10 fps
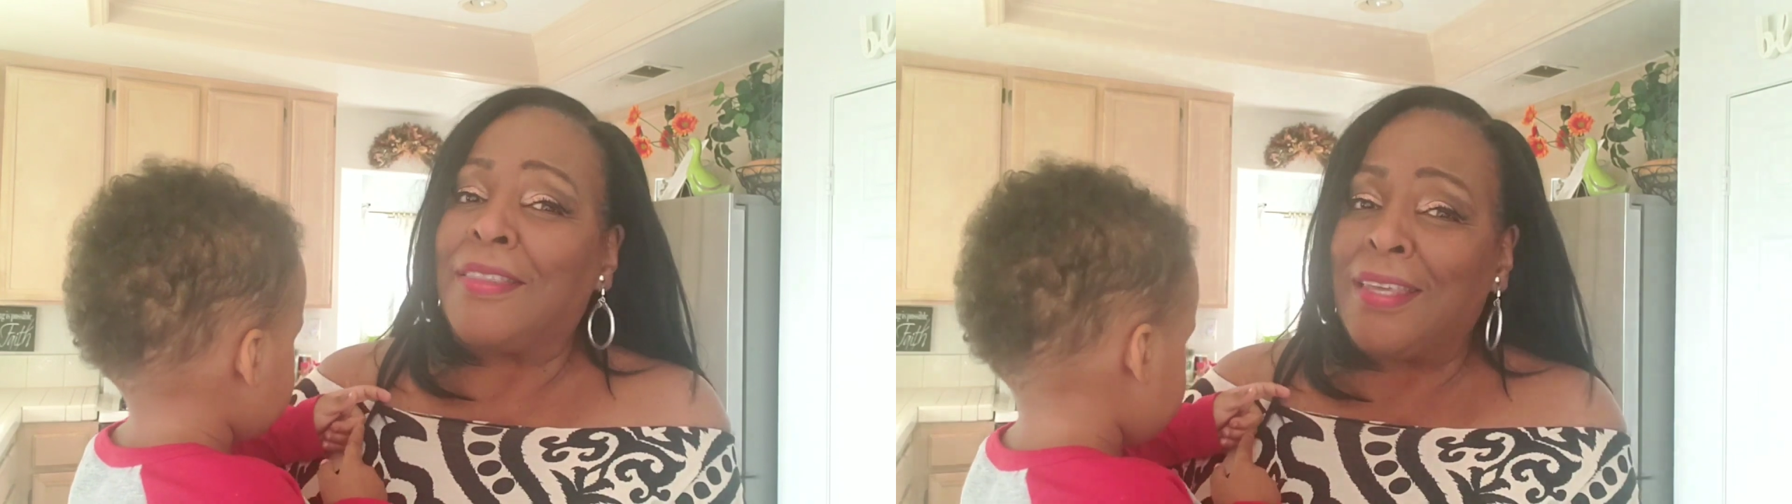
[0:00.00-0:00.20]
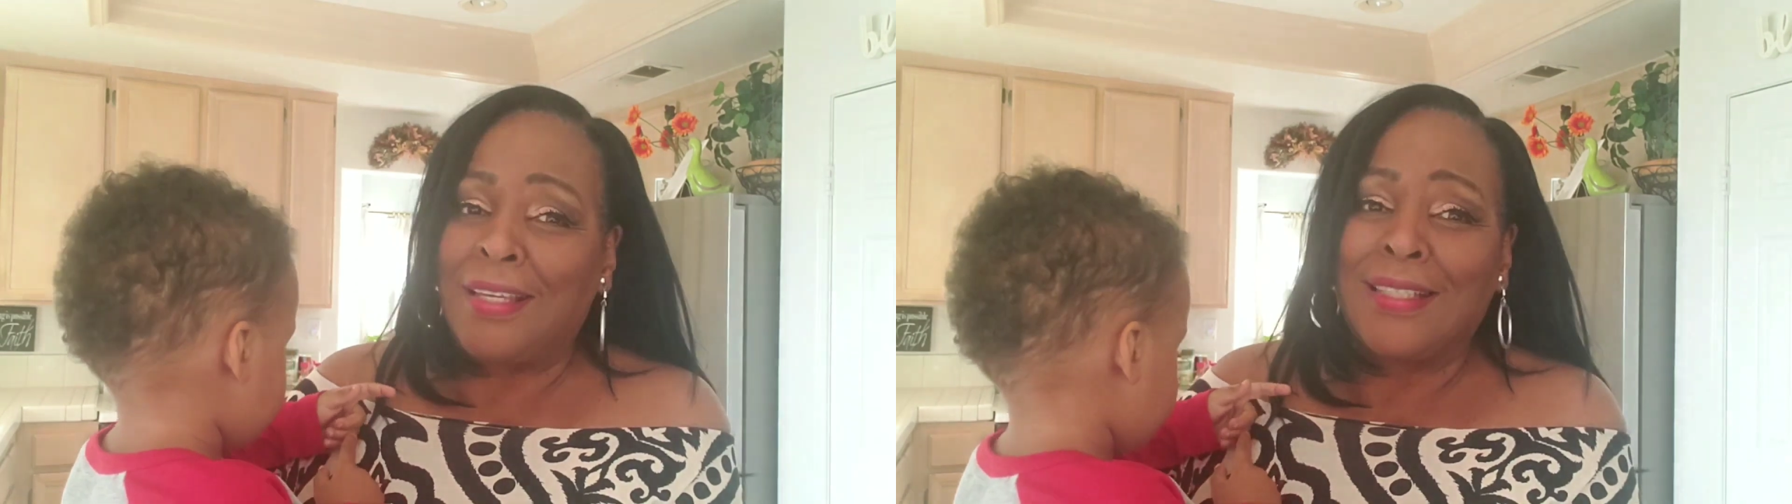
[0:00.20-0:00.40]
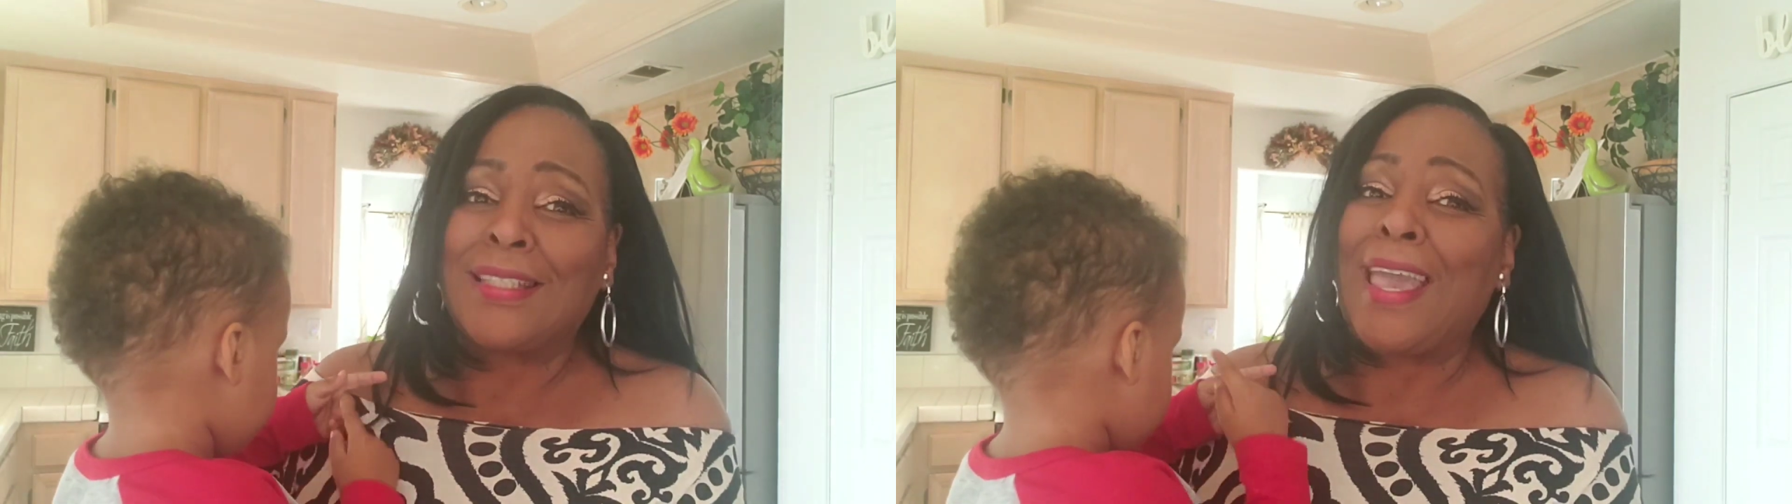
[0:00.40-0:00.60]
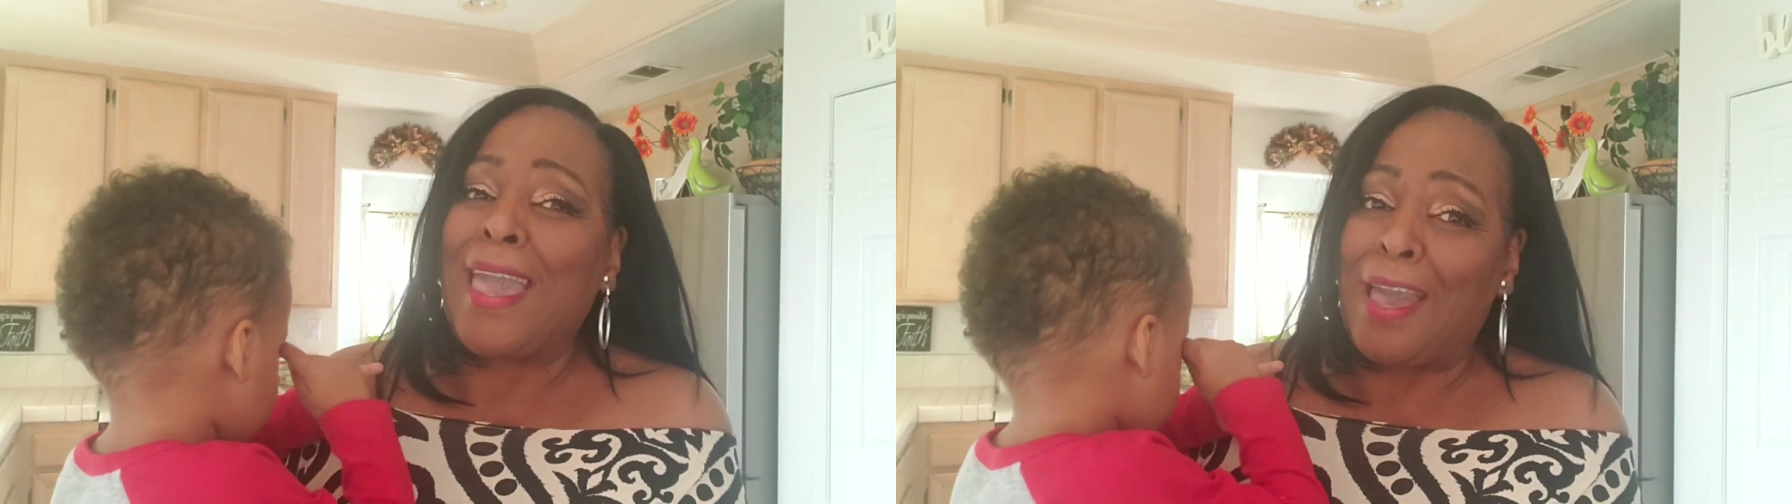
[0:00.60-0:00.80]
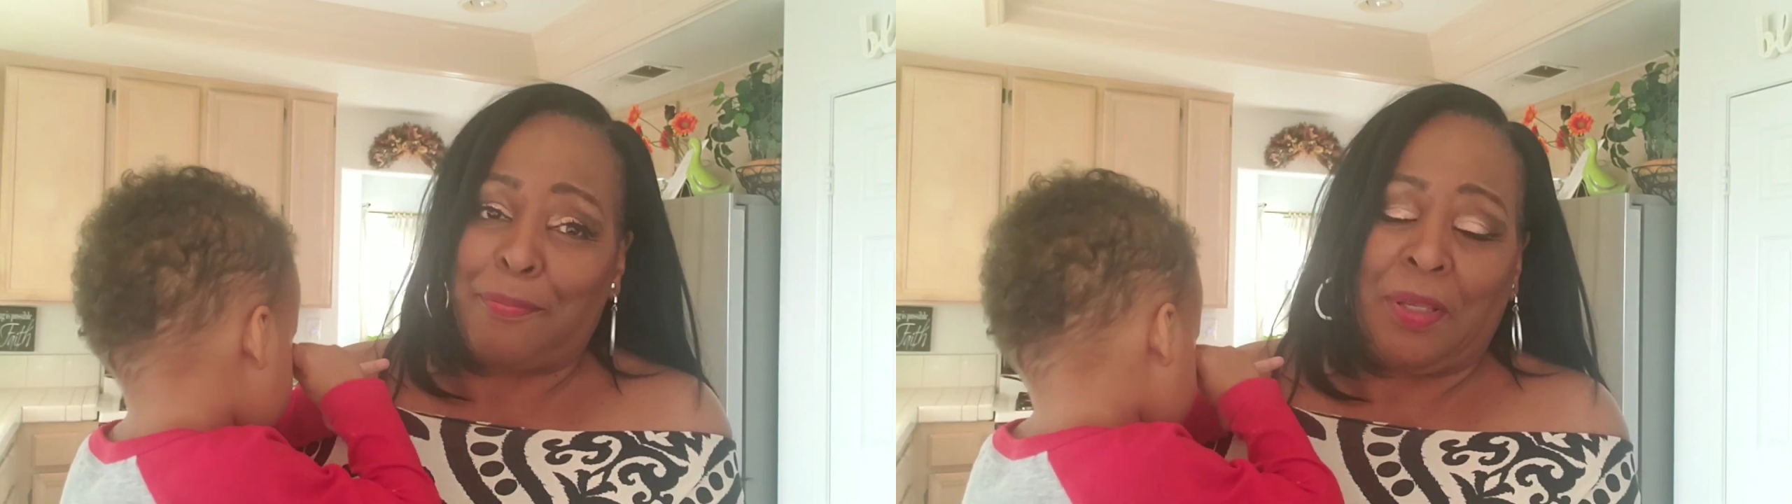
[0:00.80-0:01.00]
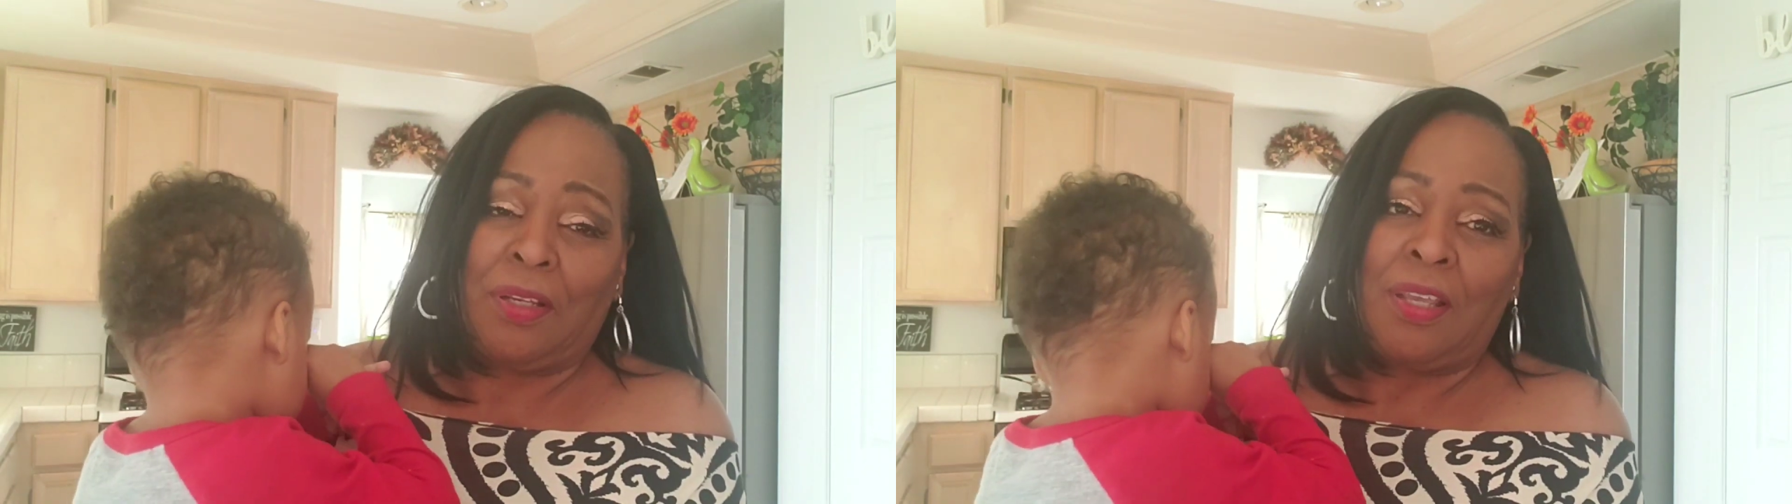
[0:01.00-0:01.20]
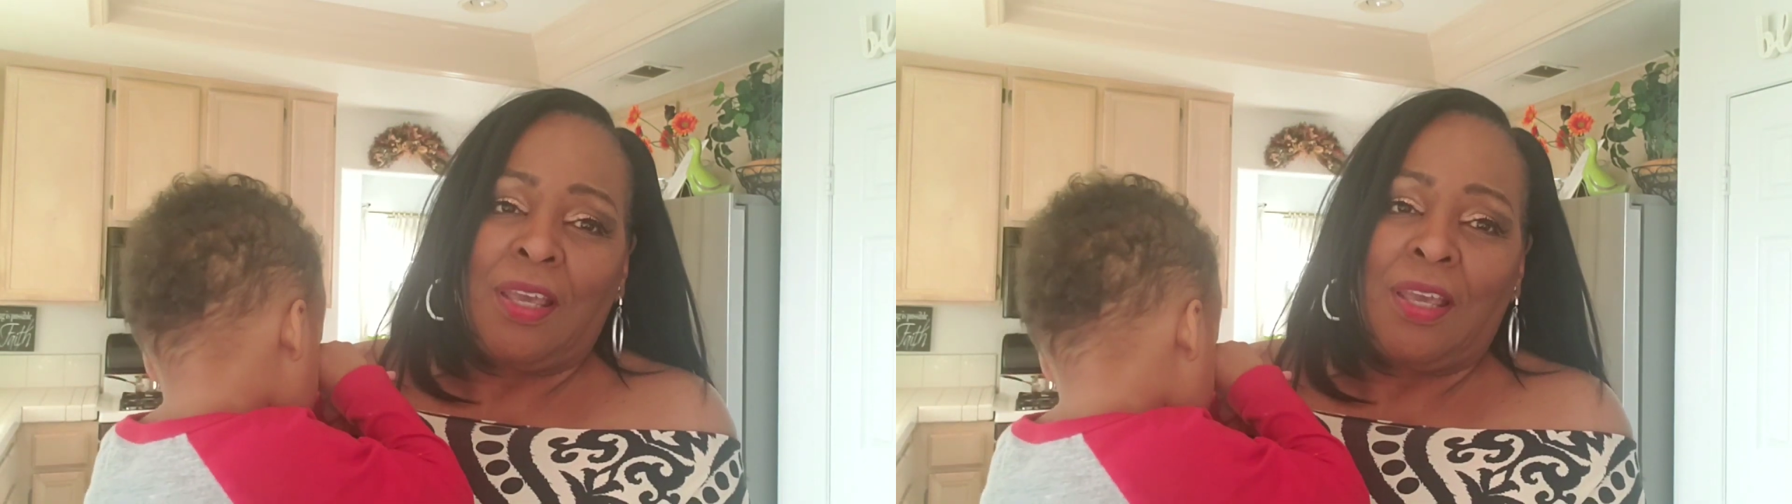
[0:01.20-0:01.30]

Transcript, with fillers: things happen.